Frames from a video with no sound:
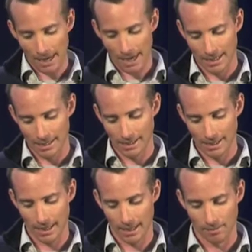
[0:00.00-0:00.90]
And
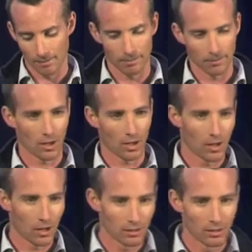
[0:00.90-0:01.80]

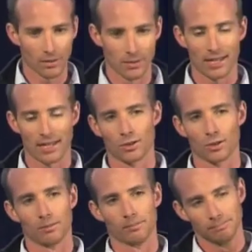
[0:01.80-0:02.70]
I was saying
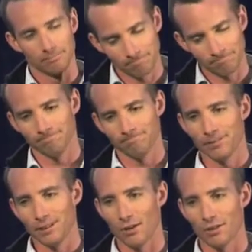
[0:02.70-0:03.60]
to him,
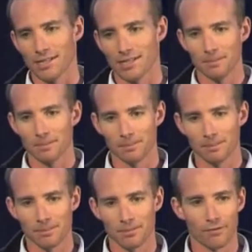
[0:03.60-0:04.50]
you know, this
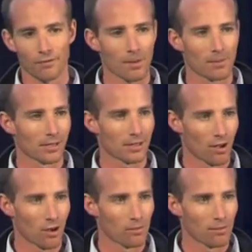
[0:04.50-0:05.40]
fibre to the
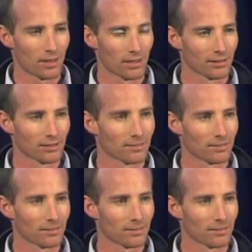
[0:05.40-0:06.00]
home thing